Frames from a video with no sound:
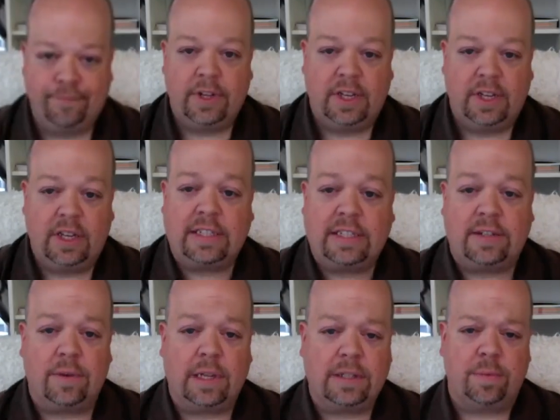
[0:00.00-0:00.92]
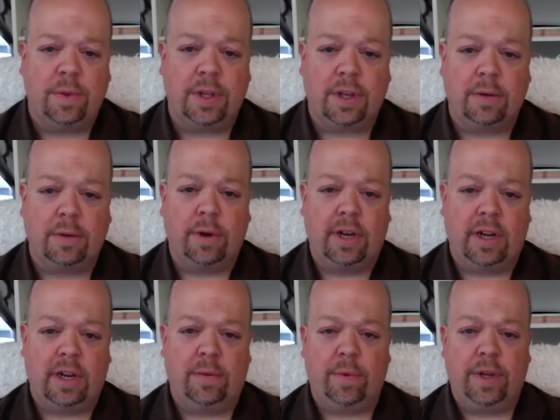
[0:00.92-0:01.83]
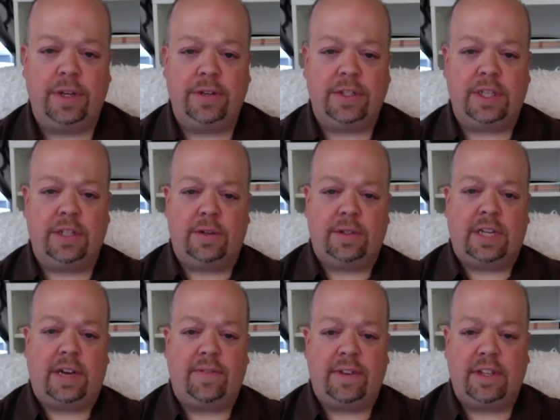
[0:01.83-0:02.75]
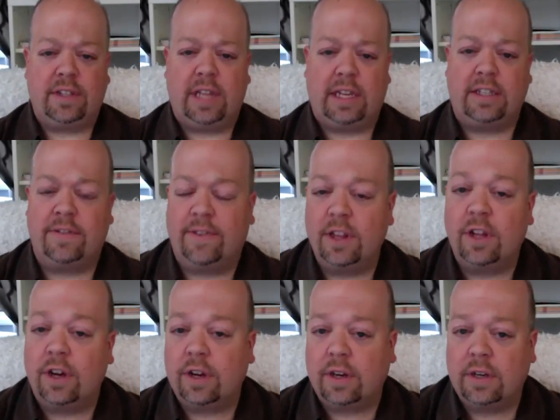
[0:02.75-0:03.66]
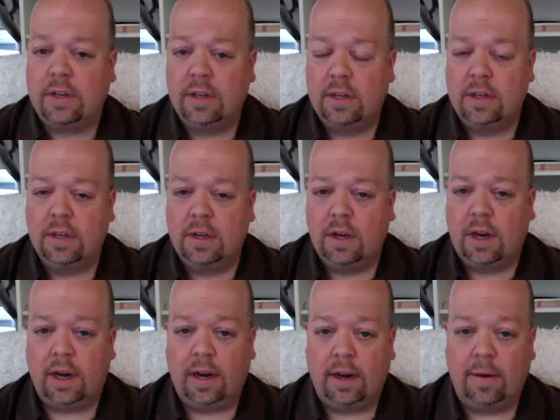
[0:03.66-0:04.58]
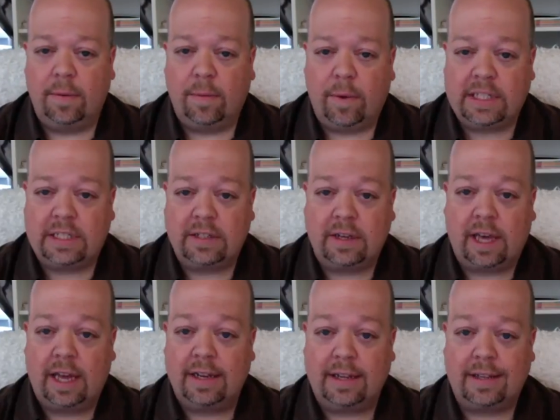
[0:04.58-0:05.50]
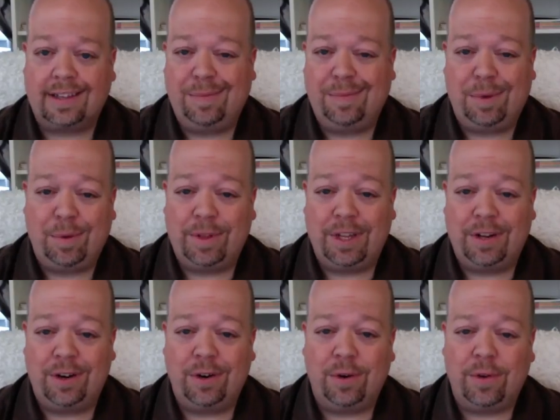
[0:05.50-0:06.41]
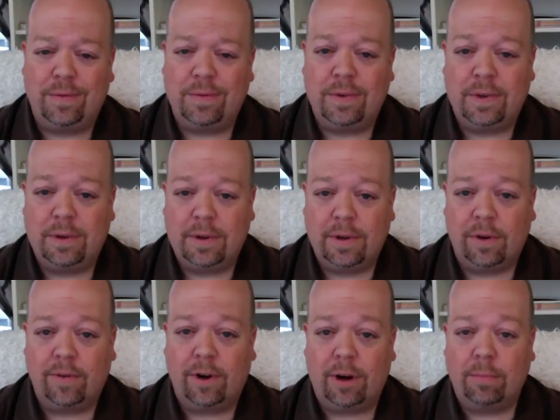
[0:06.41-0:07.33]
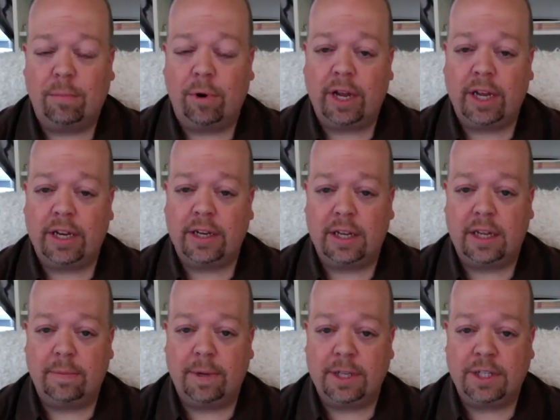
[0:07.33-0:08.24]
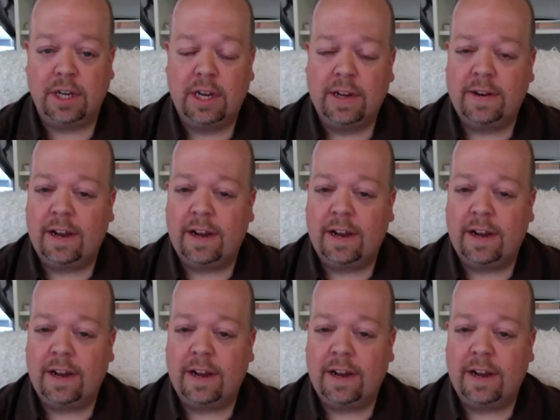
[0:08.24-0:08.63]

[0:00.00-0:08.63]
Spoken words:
That's a really good point. Reusing those, having a different look, while still kind of keeping within your own overall brand image.